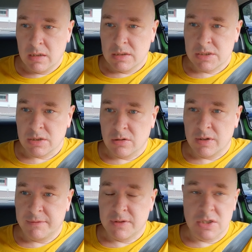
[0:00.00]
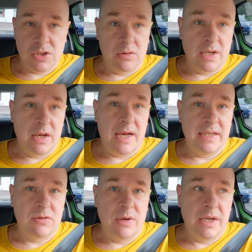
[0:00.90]
So if there's only
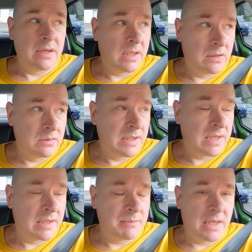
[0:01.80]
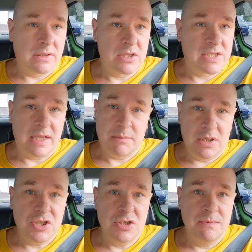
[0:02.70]
light rain, I don't think it matters that much.